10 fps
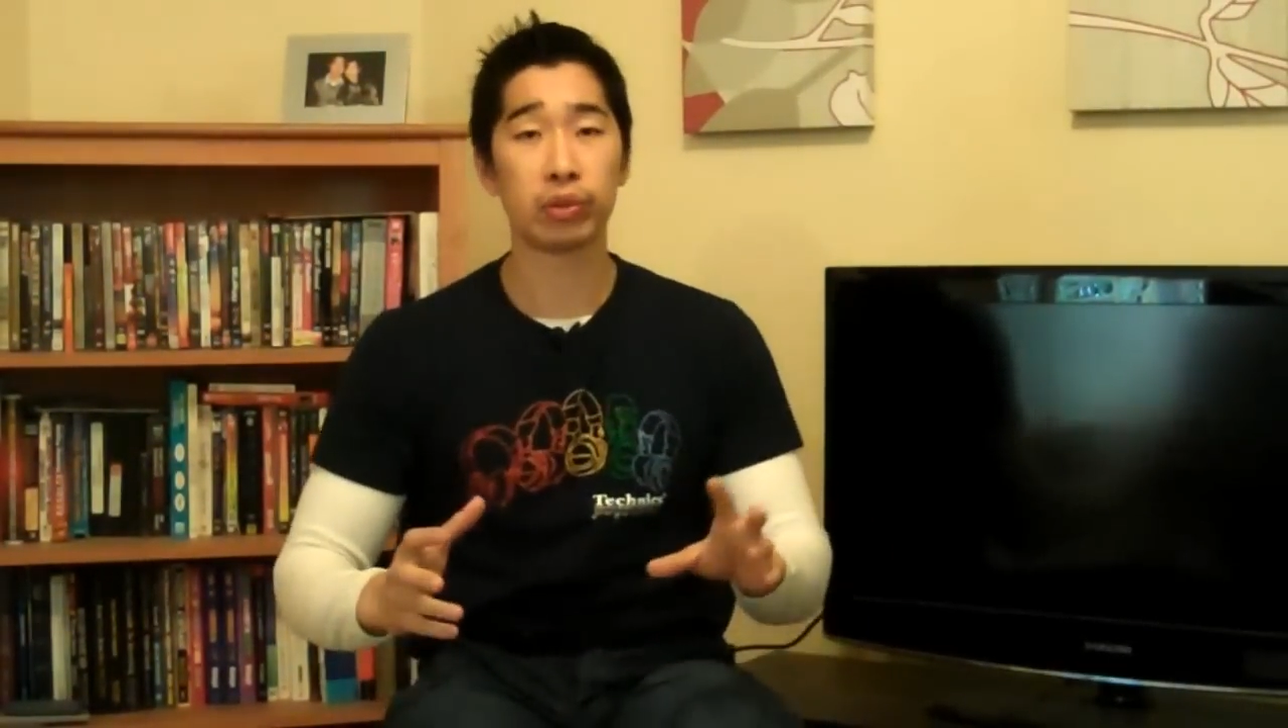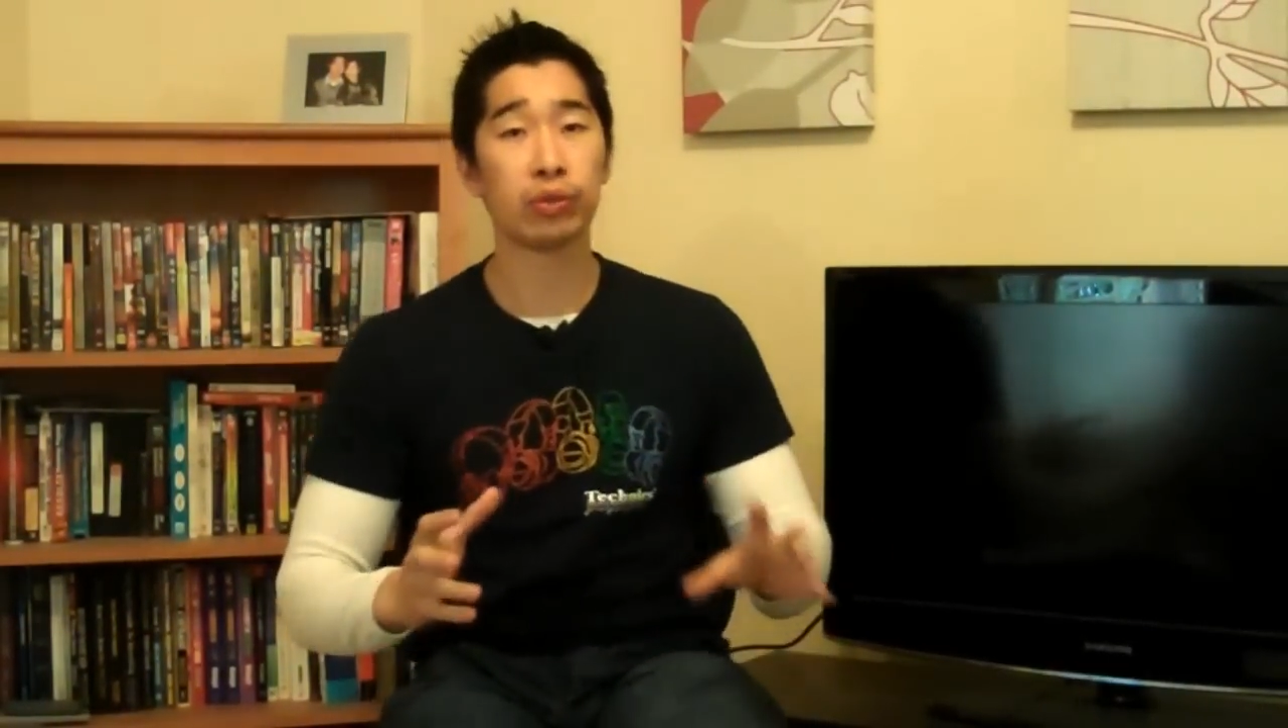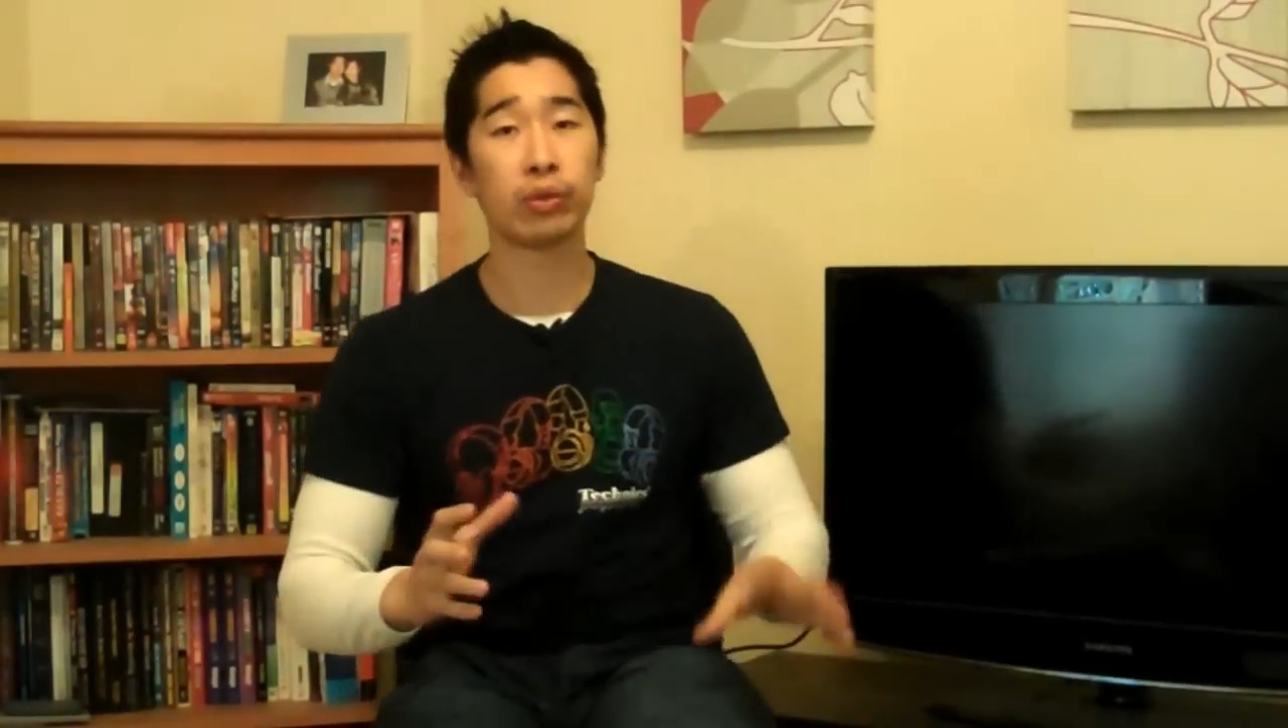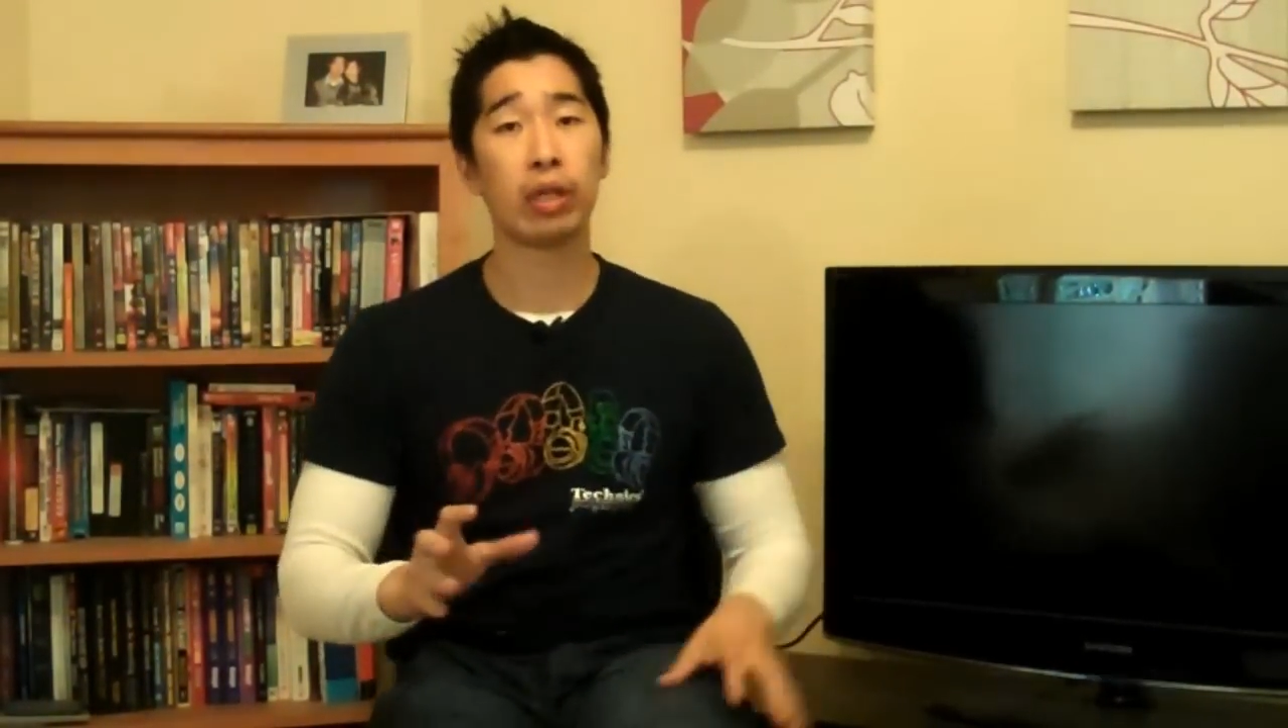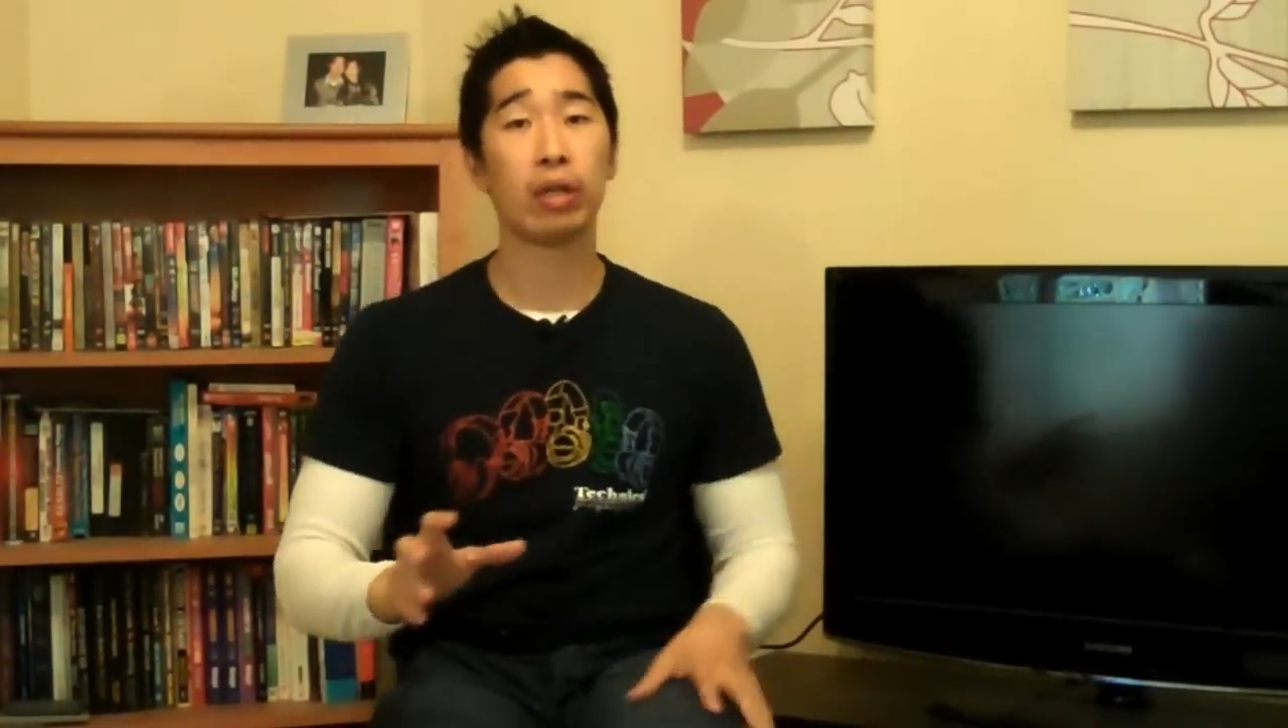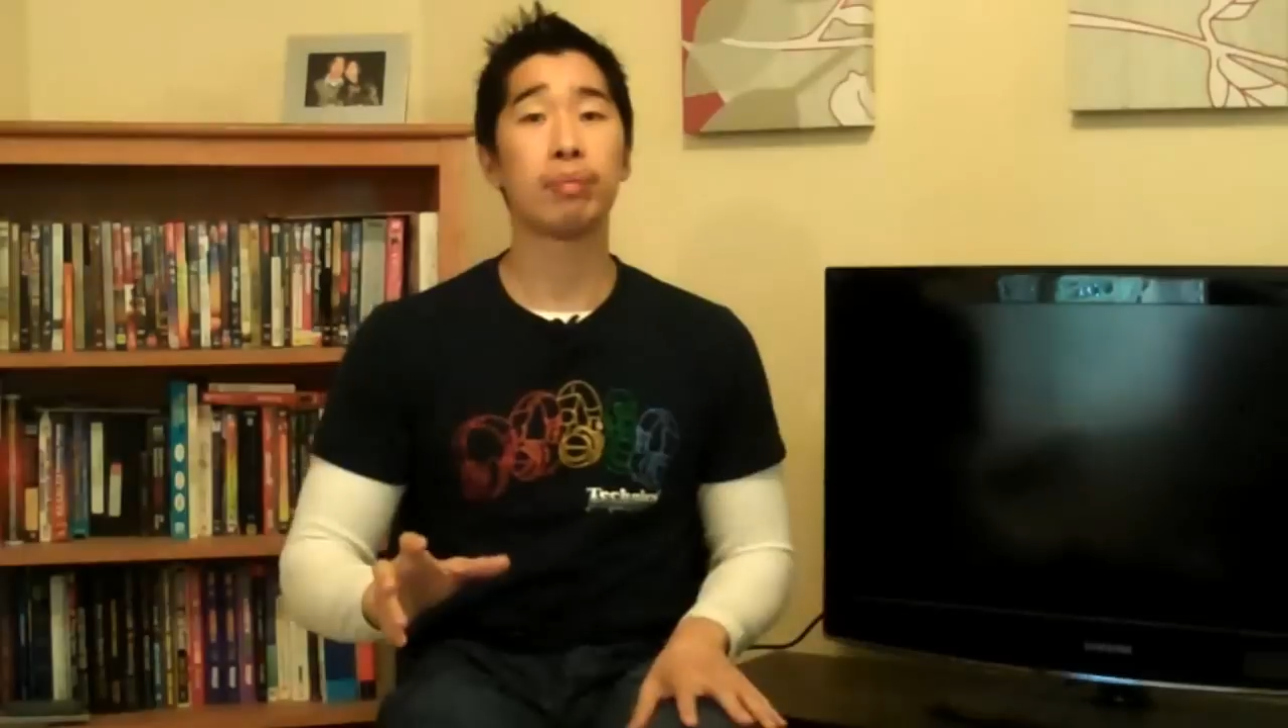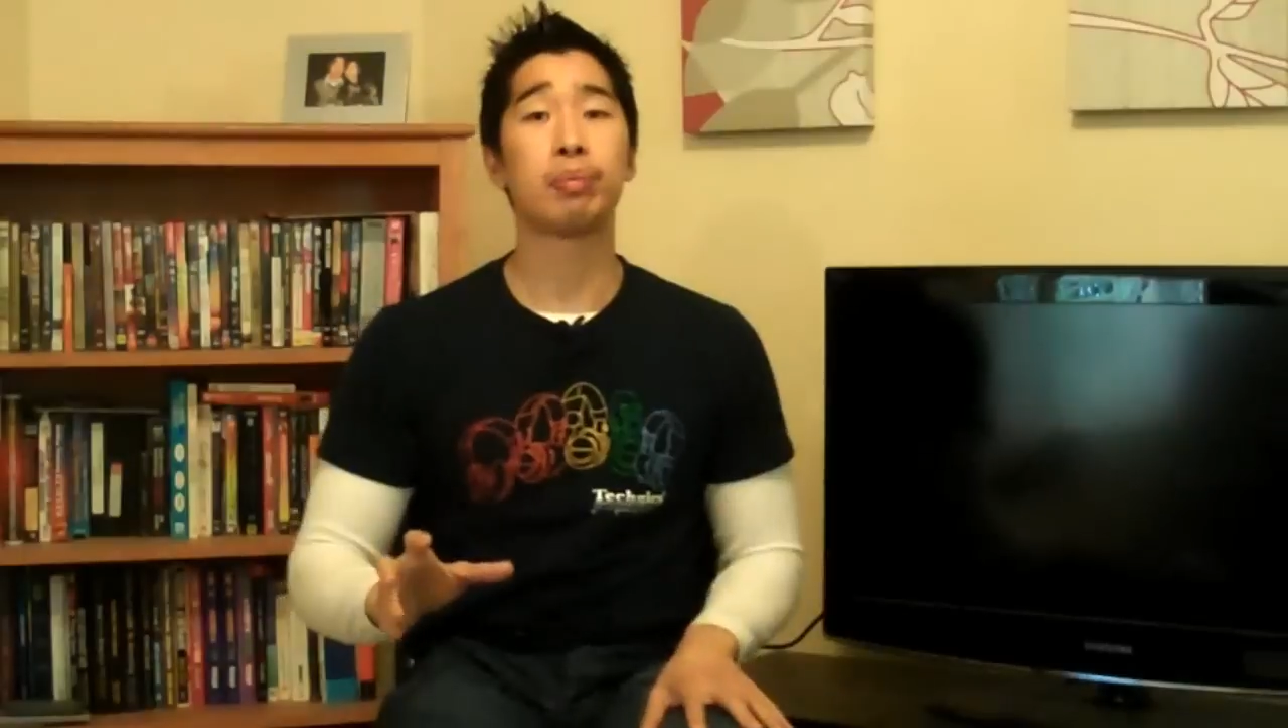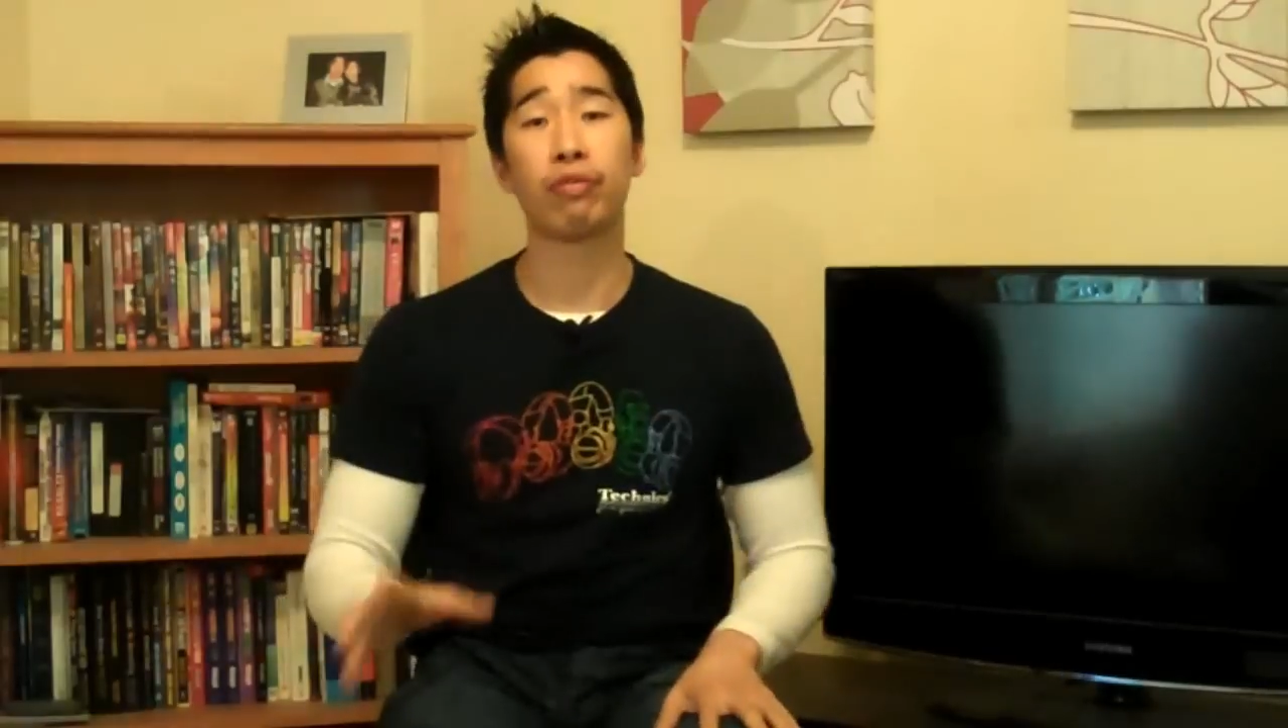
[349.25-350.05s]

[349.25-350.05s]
do a lot of